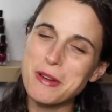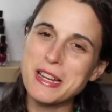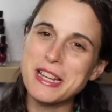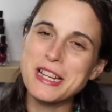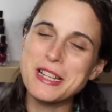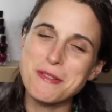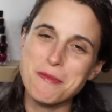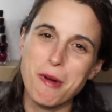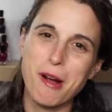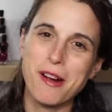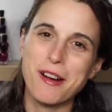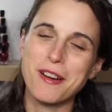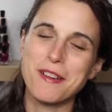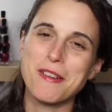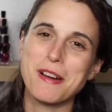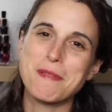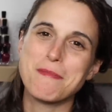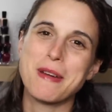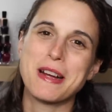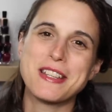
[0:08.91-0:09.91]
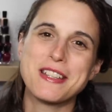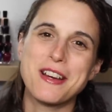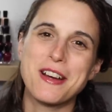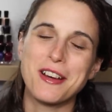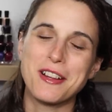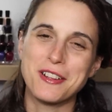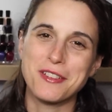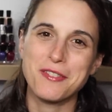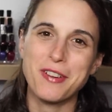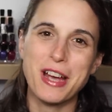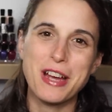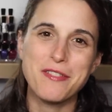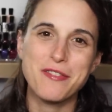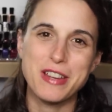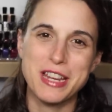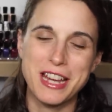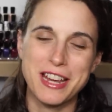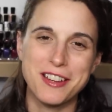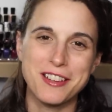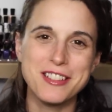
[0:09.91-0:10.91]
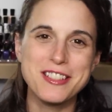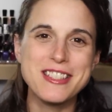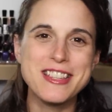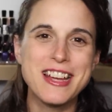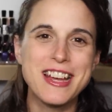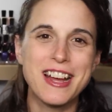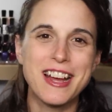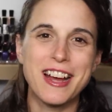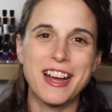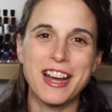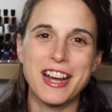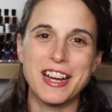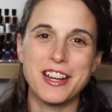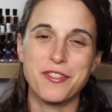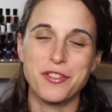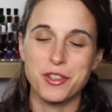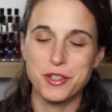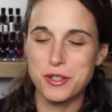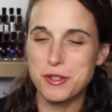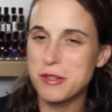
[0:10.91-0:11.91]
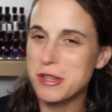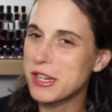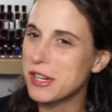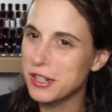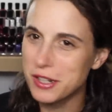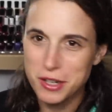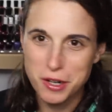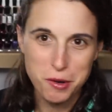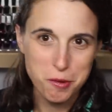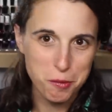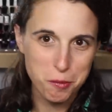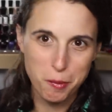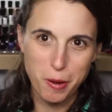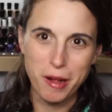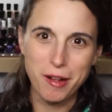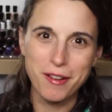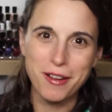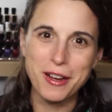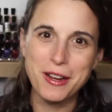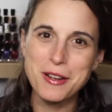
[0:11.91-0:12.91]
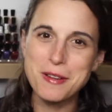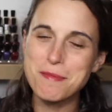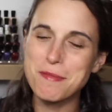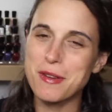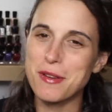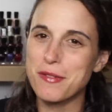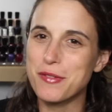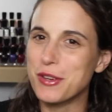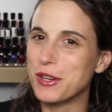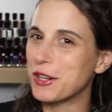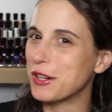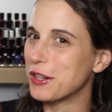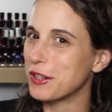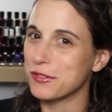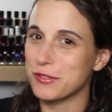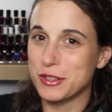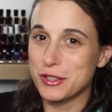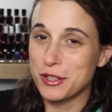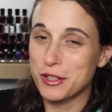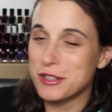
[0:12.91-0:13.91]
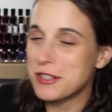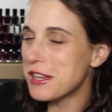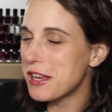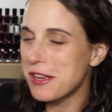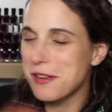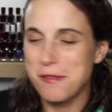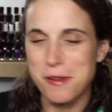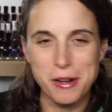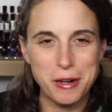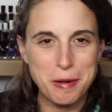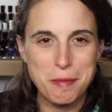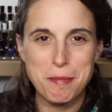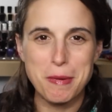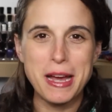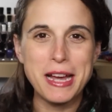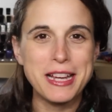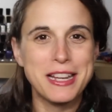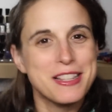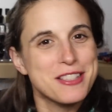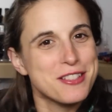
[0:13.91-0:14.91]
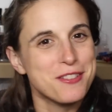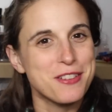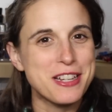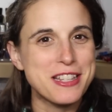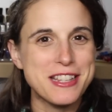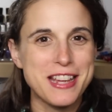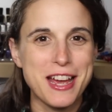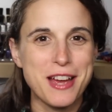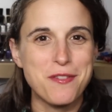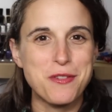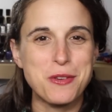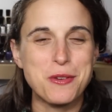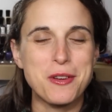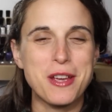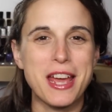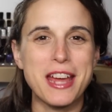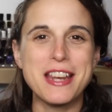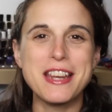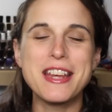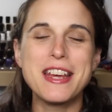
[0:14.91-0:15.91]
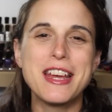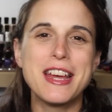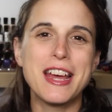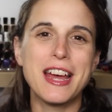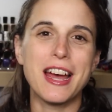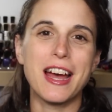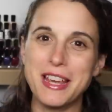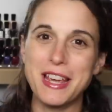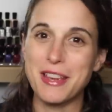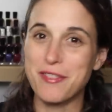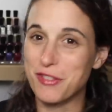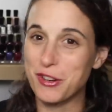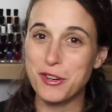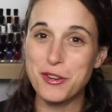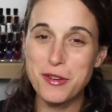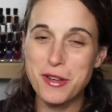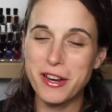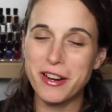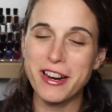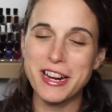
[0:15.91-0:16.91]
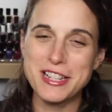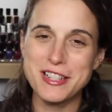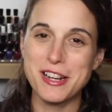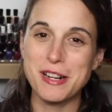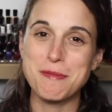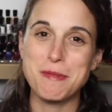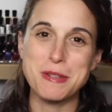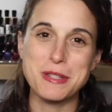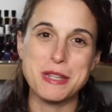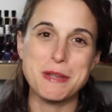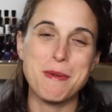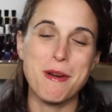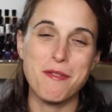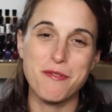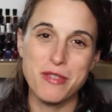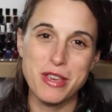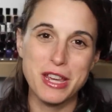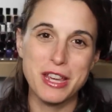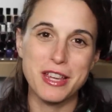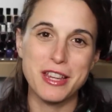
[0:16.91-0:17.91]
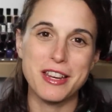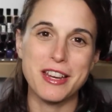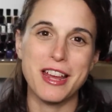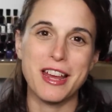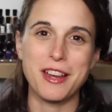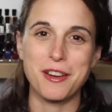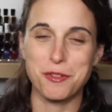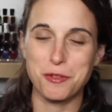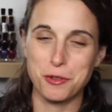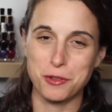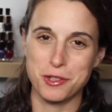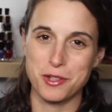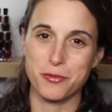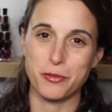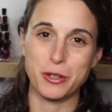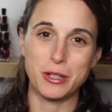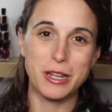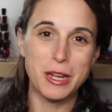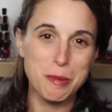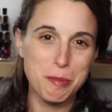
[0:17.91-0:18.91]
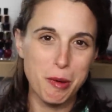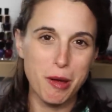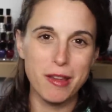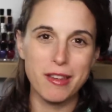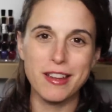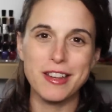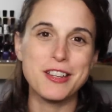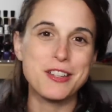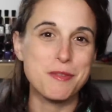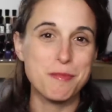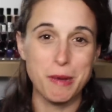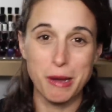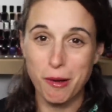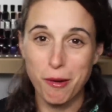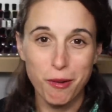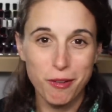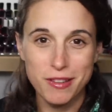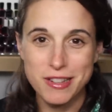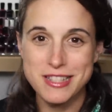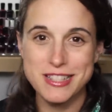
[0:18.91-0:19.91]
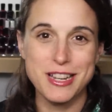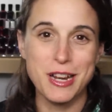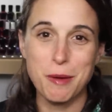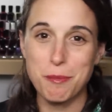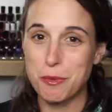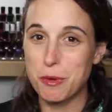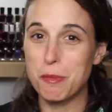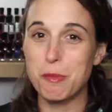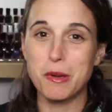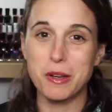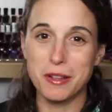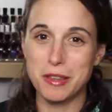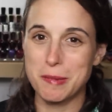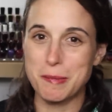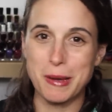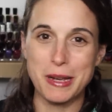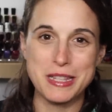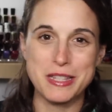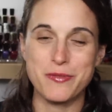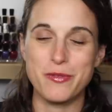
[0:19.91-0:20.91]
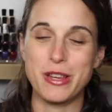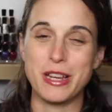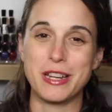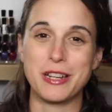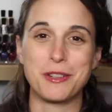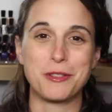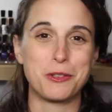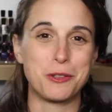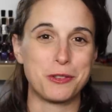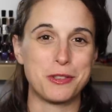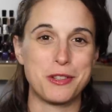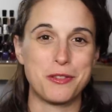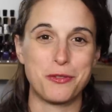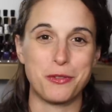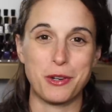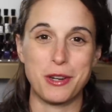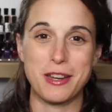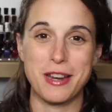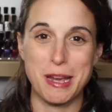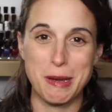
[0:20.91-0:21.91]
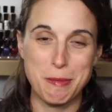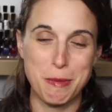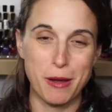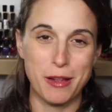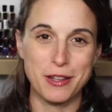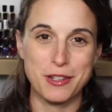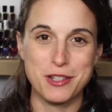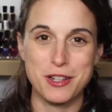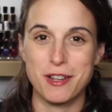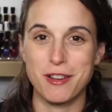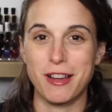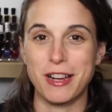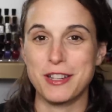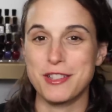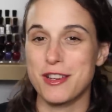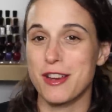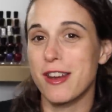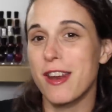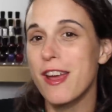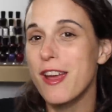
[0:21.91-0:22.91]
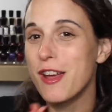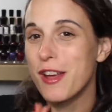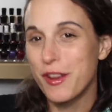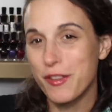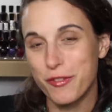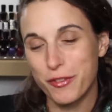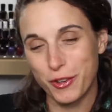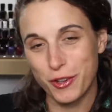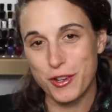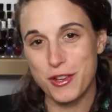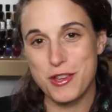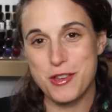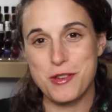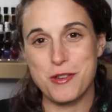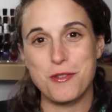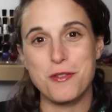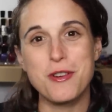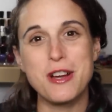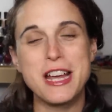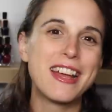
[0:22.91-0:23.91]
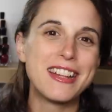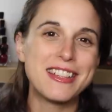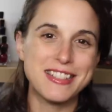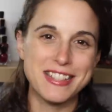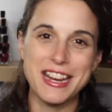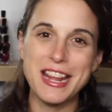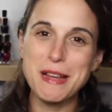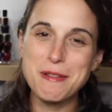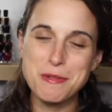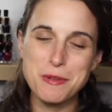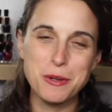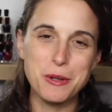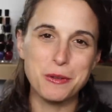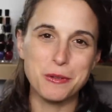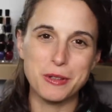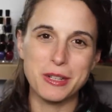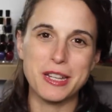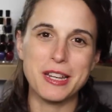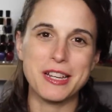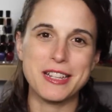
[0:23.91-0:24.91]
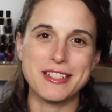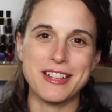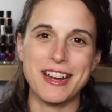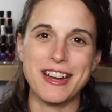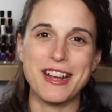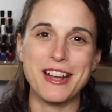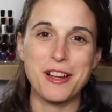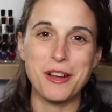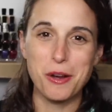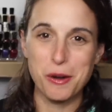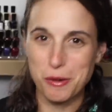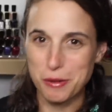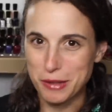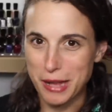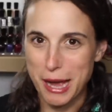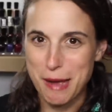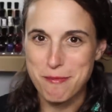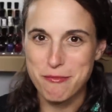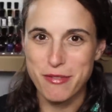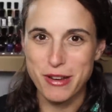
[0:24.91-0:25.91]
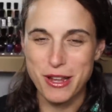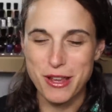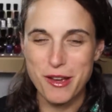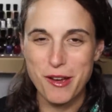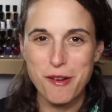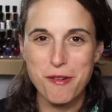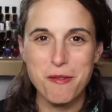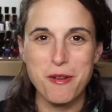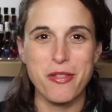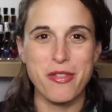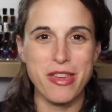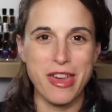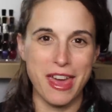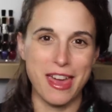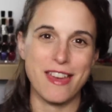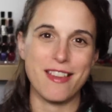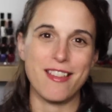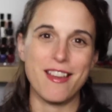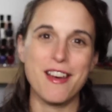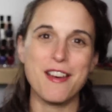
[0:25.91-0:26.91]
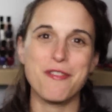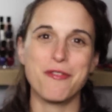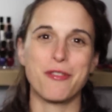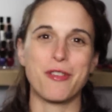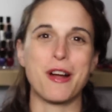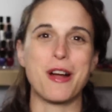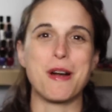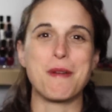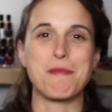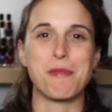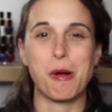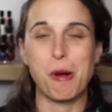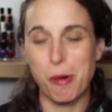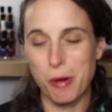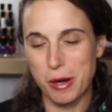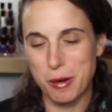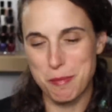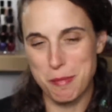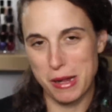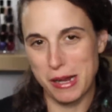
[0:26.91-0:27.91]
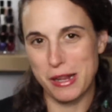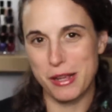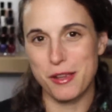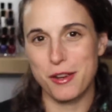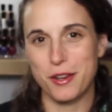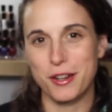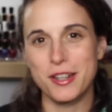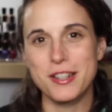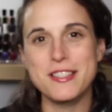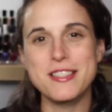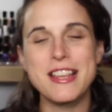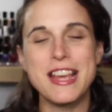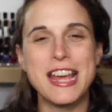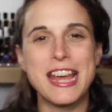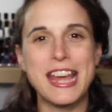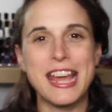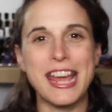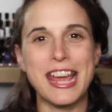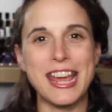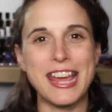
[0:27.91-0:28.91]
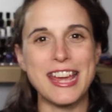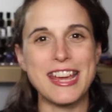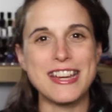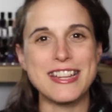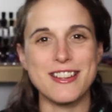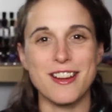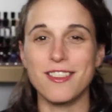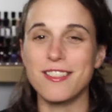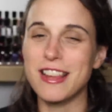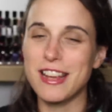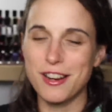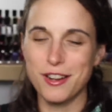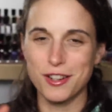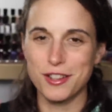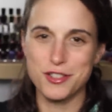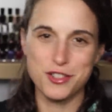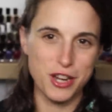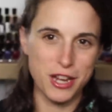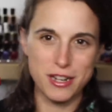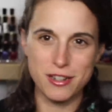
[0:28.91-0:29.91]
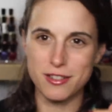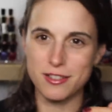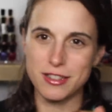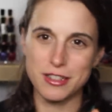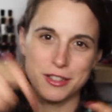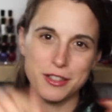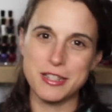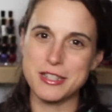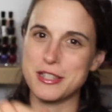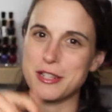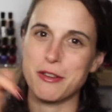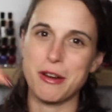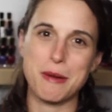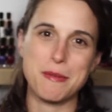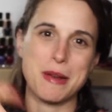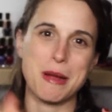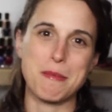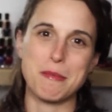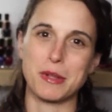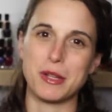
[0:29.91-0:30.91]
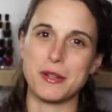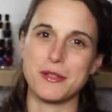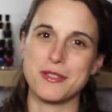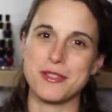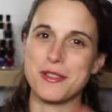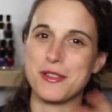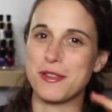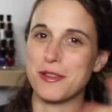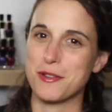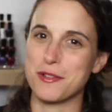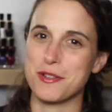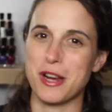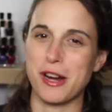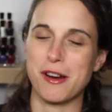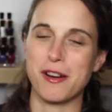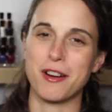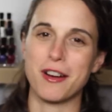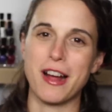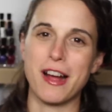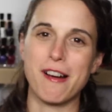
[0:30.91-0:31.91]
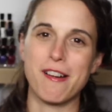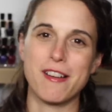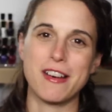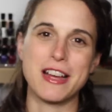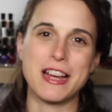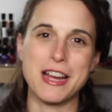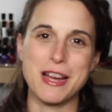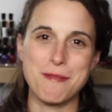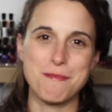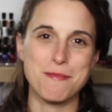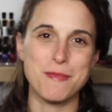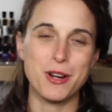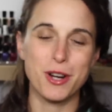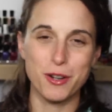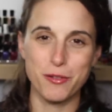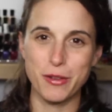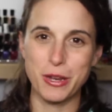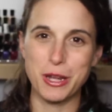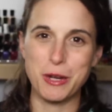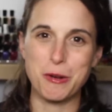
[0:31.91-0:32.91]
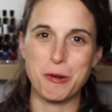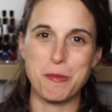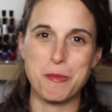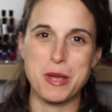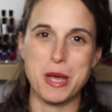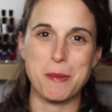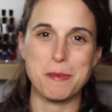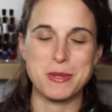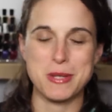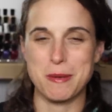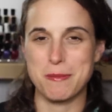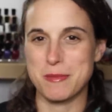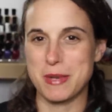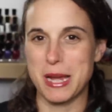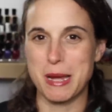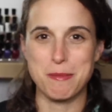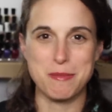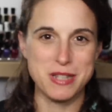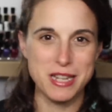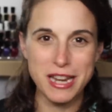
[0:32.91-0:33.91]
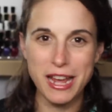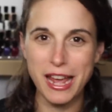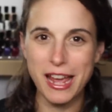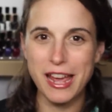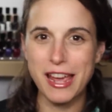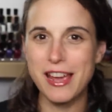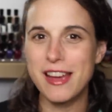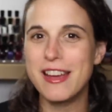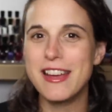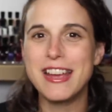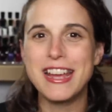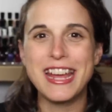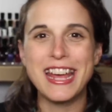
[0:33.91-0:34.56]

everyone. It's Walker. Welcome back to Olive Ave Nails. If you're new here, welcome. If you're returning, welcome back. It's great to have you again. If you're new here, I talk mostly about vegan and cruelty-free nail polish. My goal is to help you build the best vegan and cruelty-free nail polish collection for you. Today I'm doing a really exciting collab video with Kayla from Cork Manicures, and I'll link her channel and her Instagram down below so you can go check her out. Her video will be up sometime today,